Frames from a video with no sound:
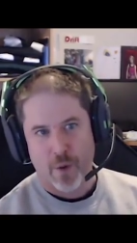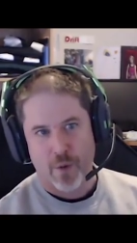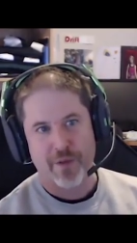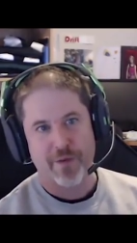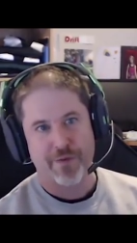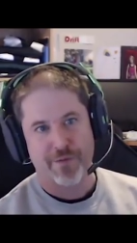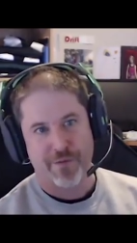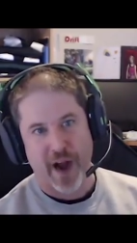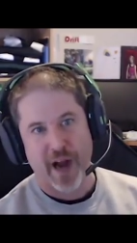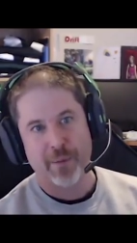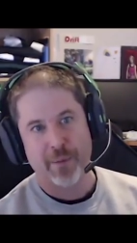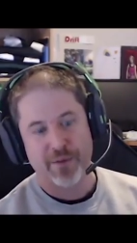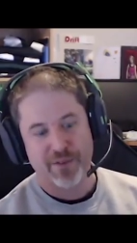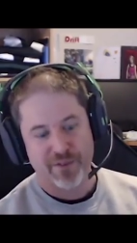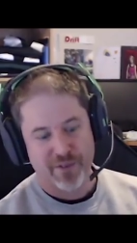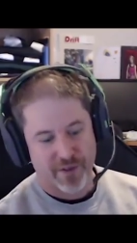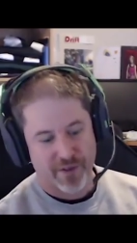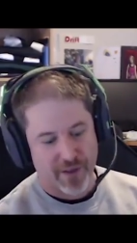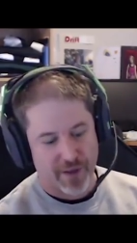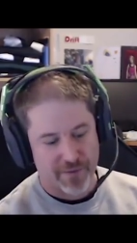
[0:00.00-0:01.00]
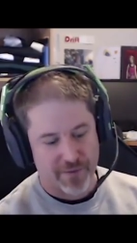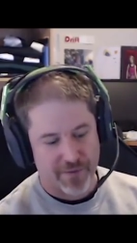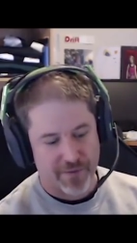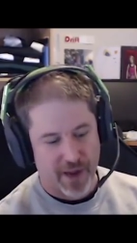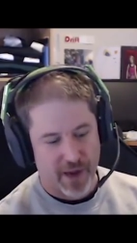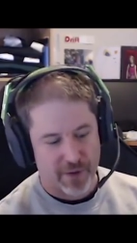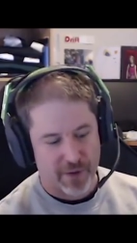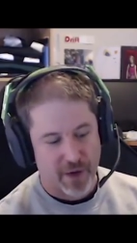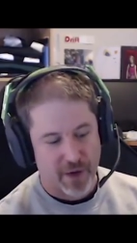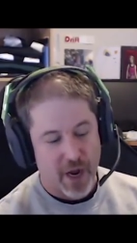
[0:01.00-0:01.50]
or the fragments that they
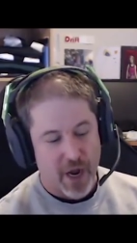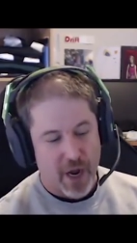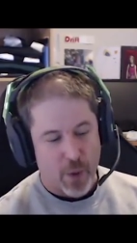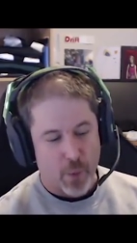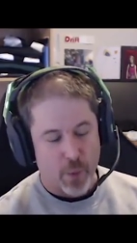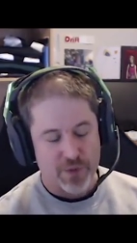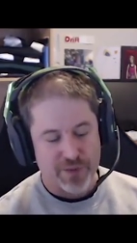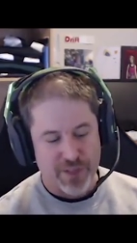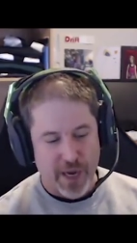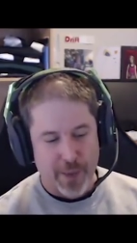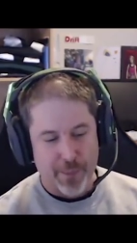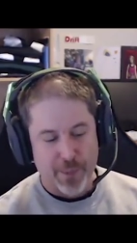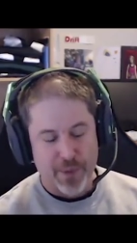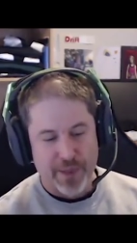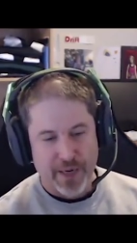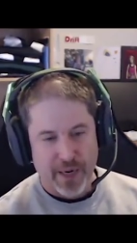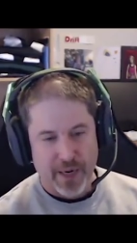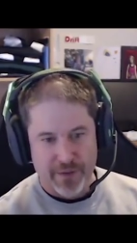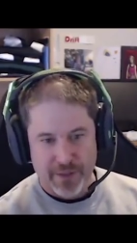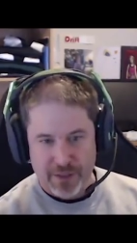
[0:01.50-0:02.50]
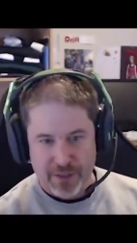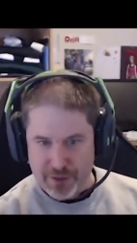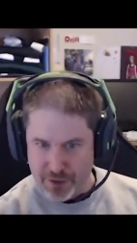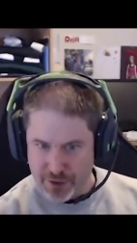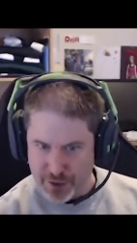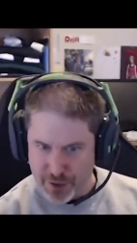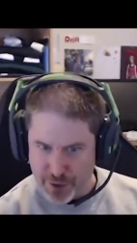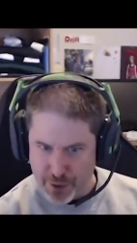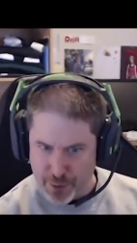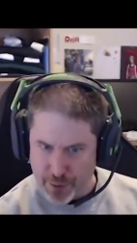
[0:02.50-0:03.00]
found will taper down to
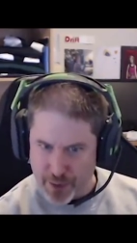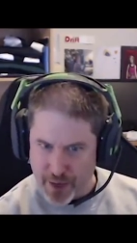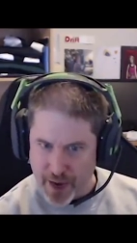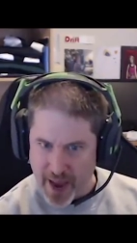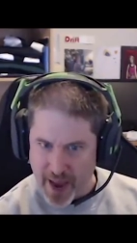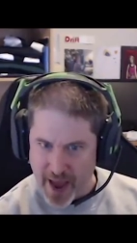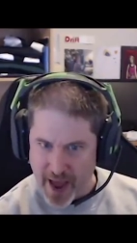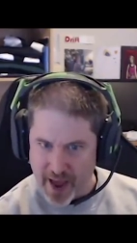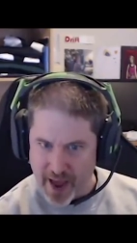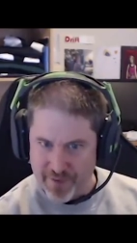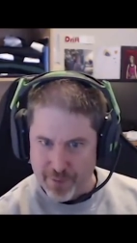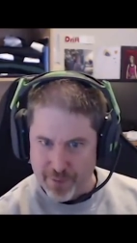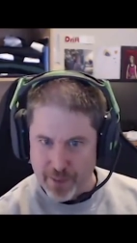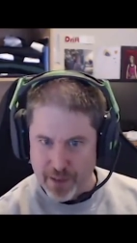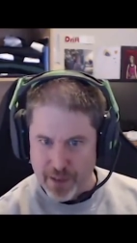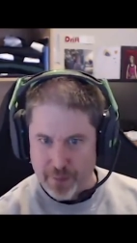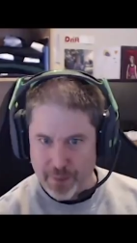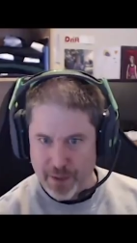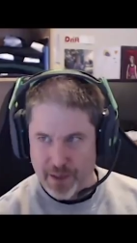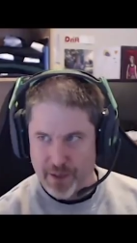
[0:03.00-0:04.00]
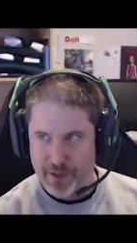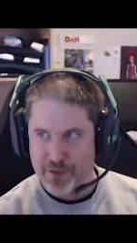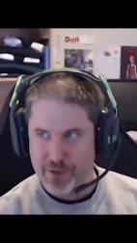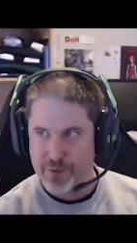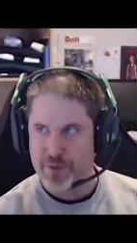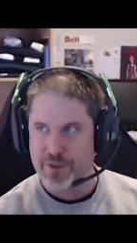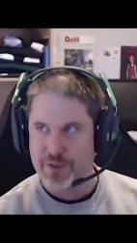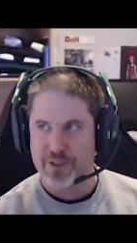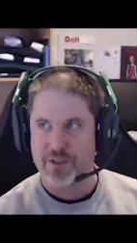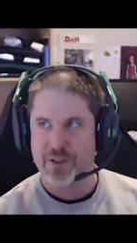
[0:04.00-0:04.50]
two and a half
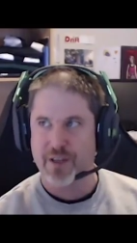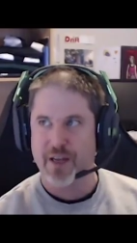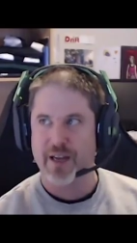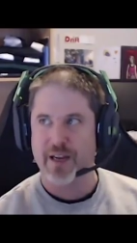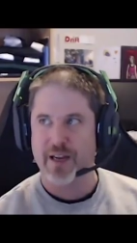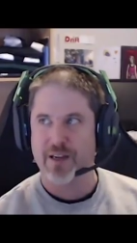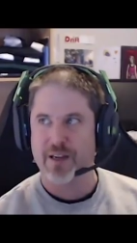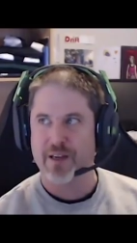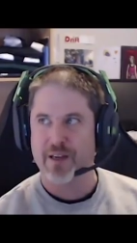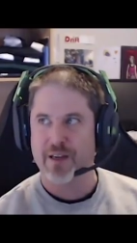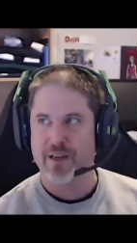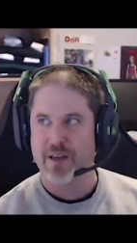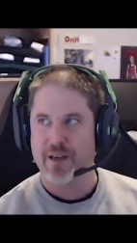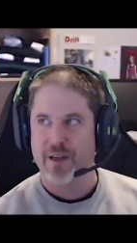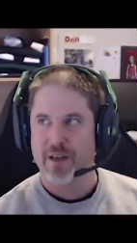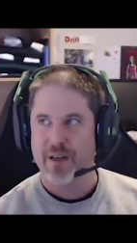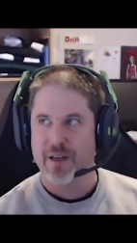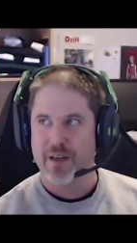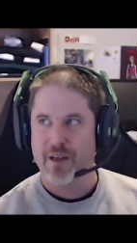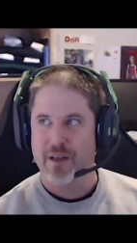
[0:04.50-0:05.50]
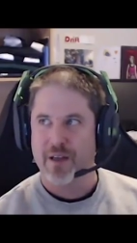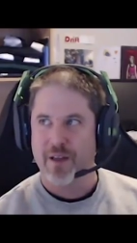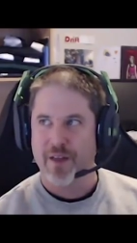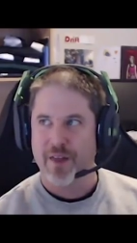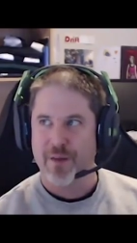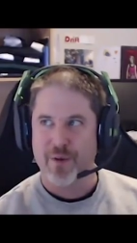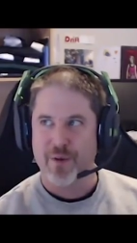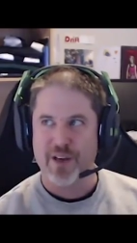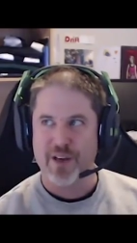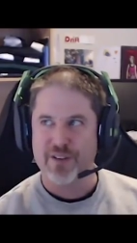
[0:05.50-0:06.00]
millimeters which is like
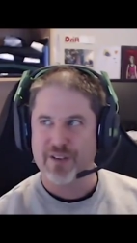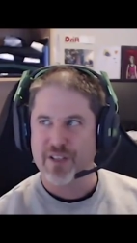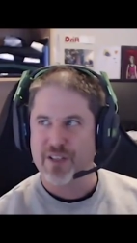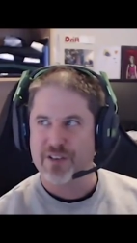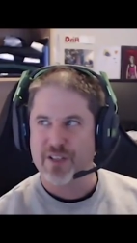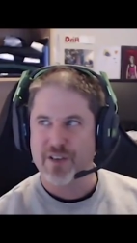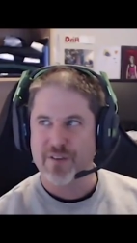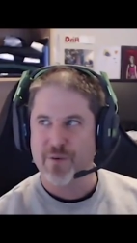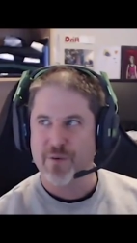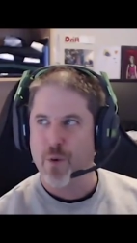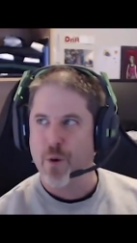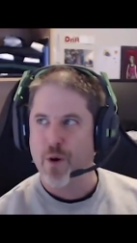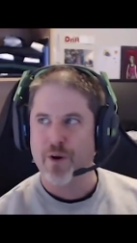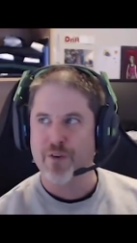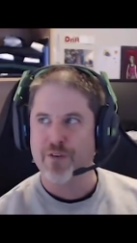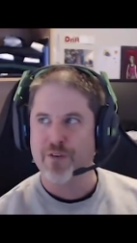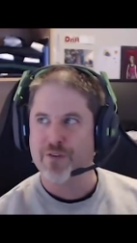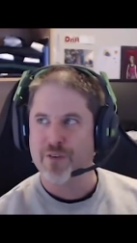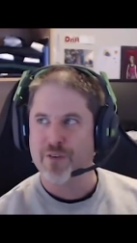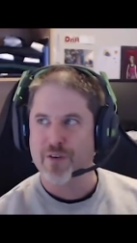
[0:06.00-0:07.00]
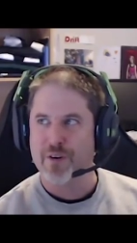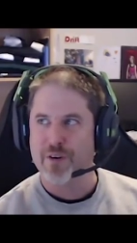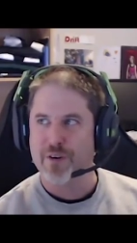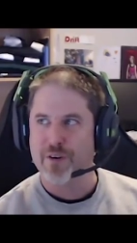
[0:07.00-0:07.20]
fourths or